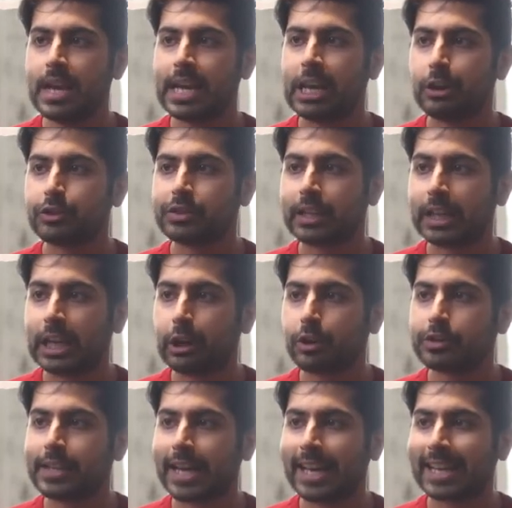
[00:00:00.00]
Here's
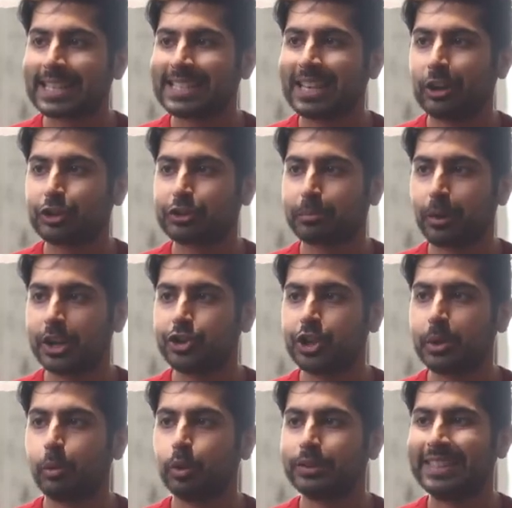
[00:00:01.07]
that Excel
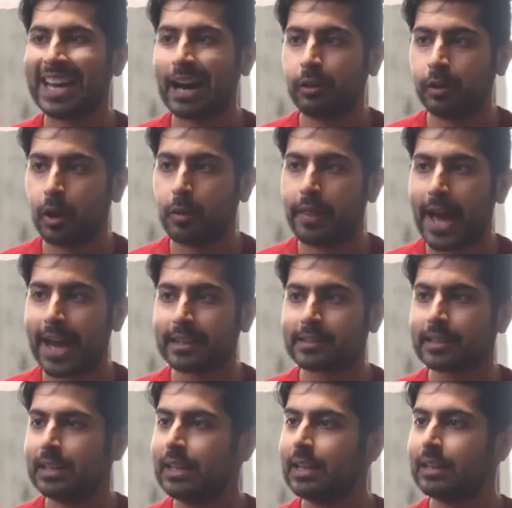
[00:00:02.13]
spreadsheet. We'll download
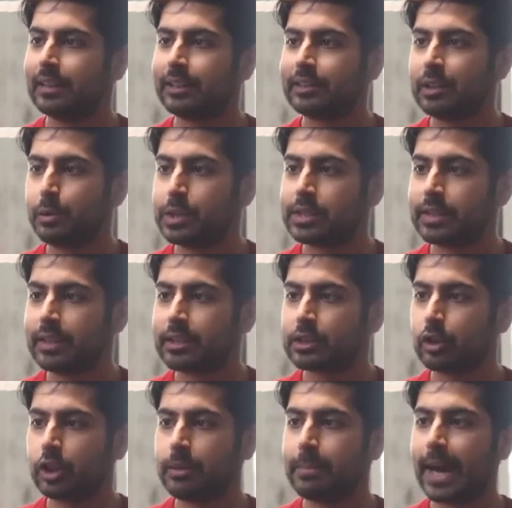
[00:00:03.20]
that. Let's see what's in this
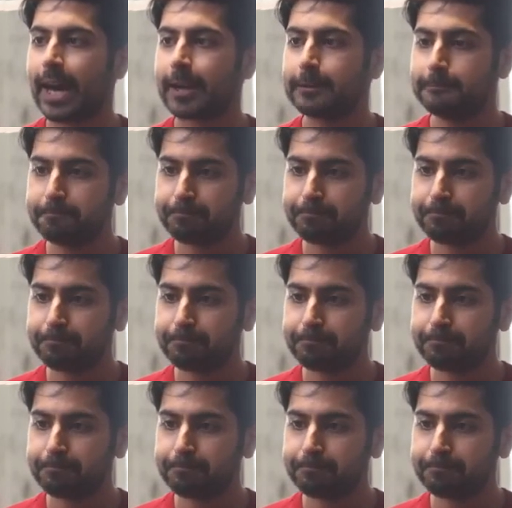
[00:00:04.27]
goodie bag.